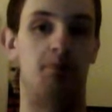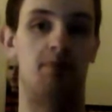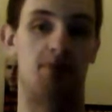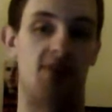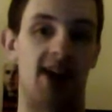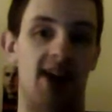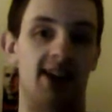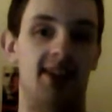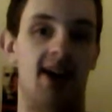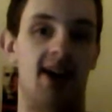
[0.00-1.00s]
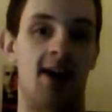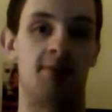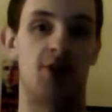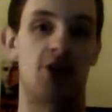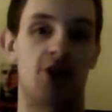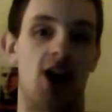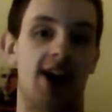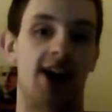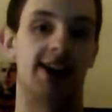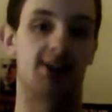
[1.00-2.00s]
provided their
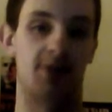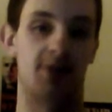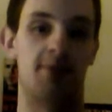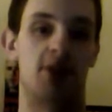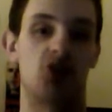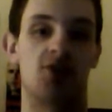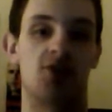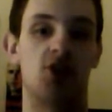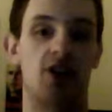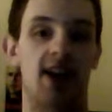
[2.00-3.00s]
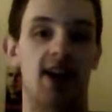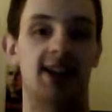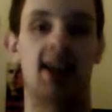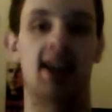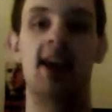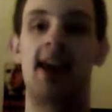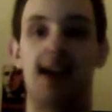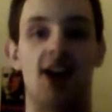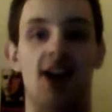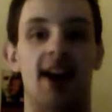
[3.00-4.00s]
caucus with a bunch of goodies
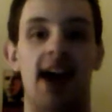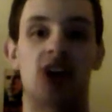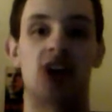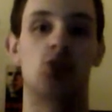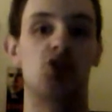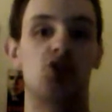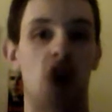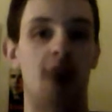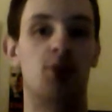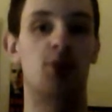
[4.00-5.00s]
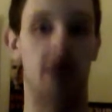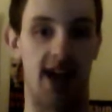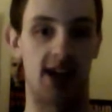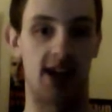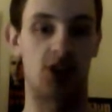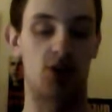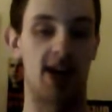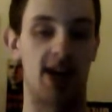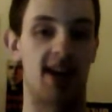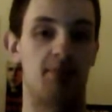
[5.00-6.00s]
and not actual job
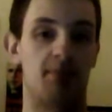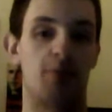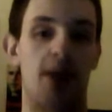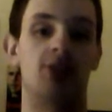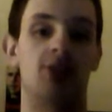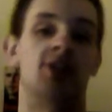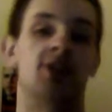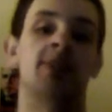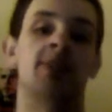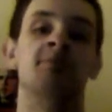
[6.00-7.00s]
creating proposals.